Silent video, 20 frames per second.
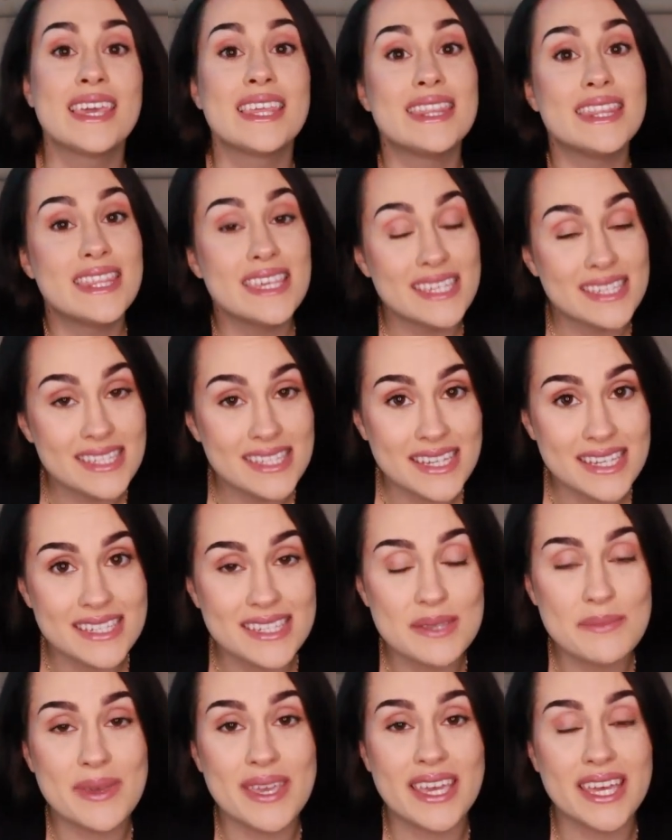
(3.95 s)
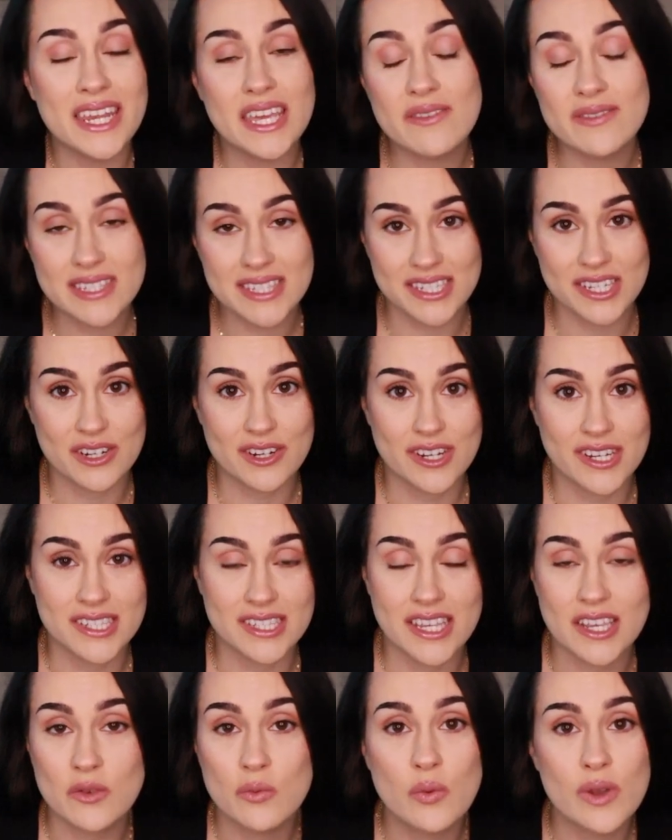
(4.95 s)
This is the beginning of a
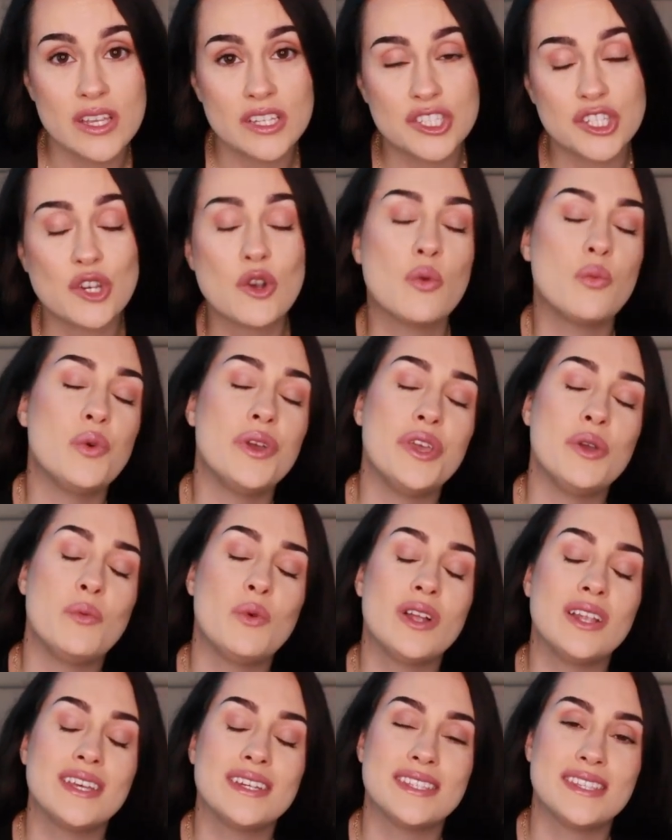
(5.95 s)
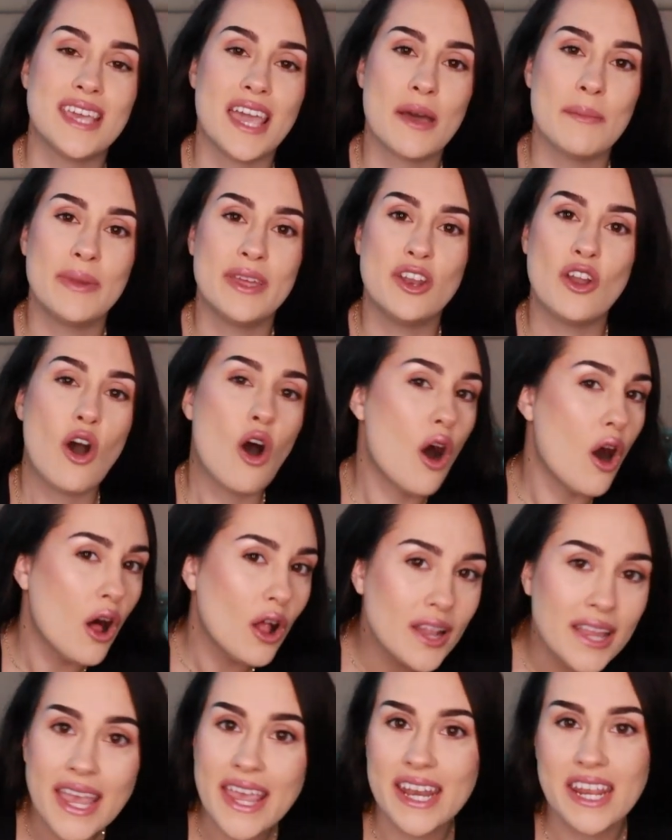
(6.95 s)
series in which we will examine
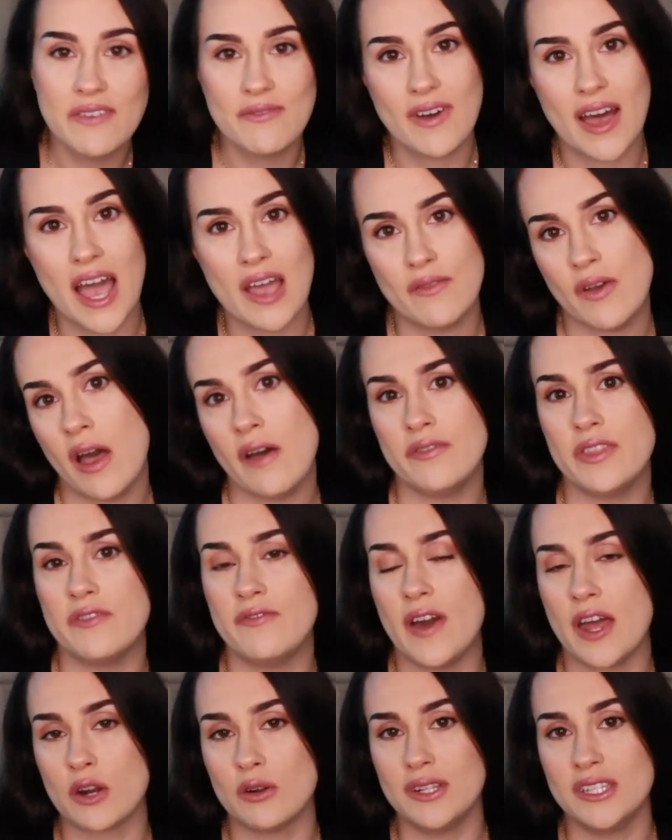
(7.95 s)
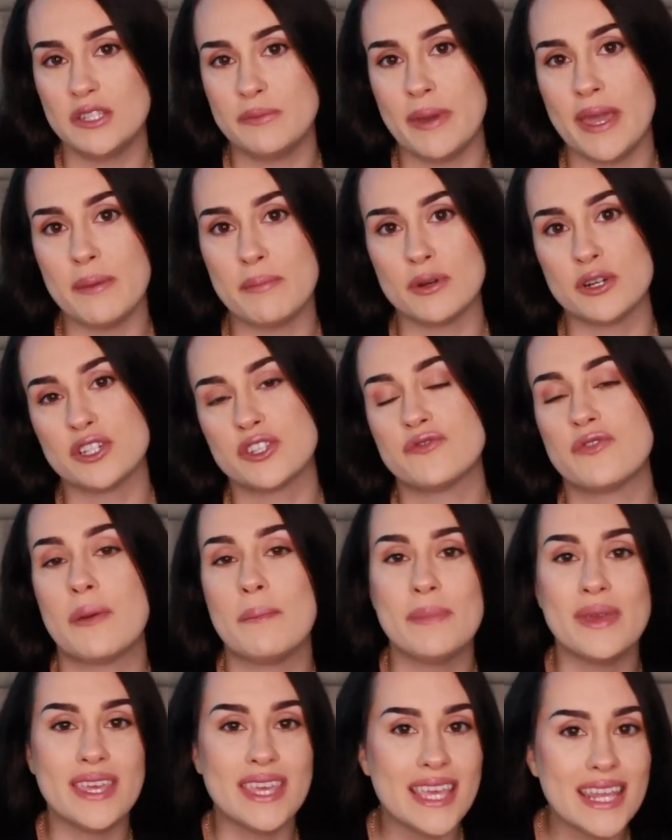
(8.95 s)
all eighty-five of the Federalist Papers
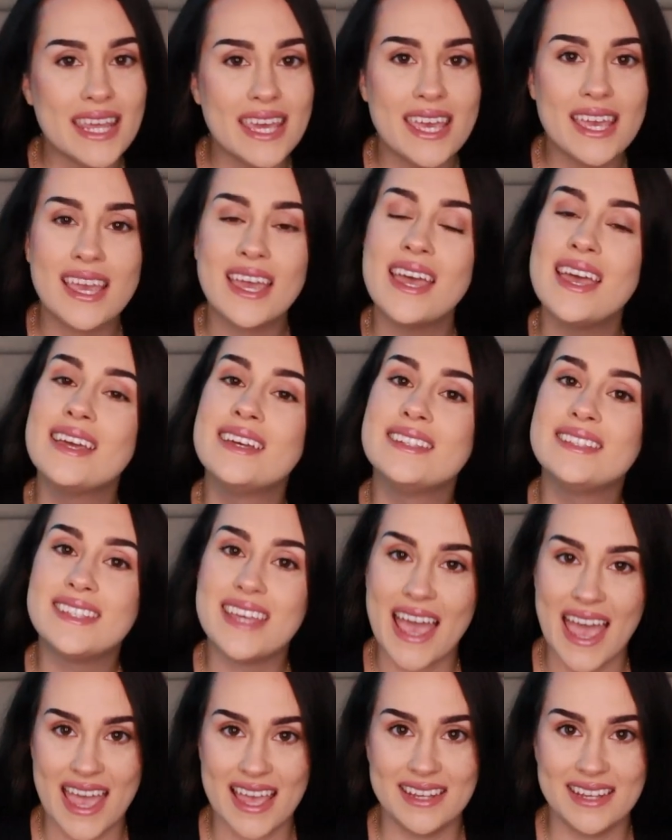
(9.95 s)
from beginning to